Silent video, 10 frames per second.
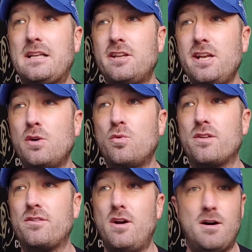leading
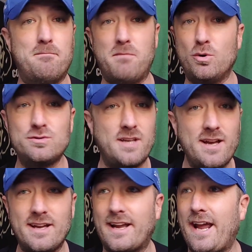with
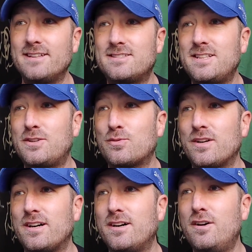mosaic and
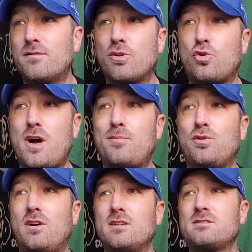citra for a
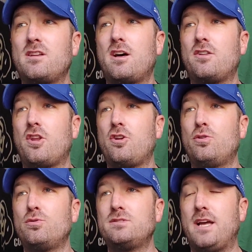tropical onslaught in the
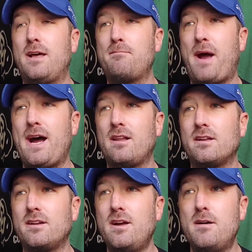nose and
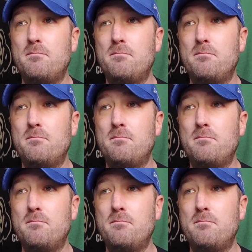palate.